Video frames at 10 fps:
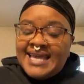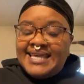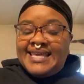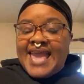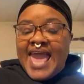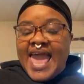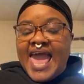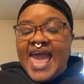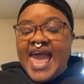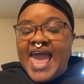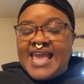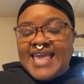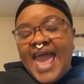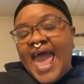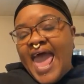
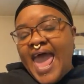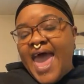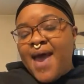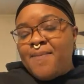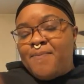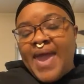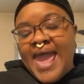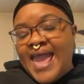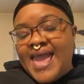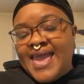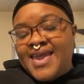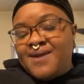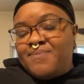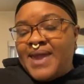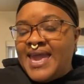Yeah,
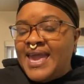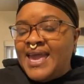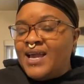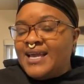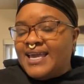baby.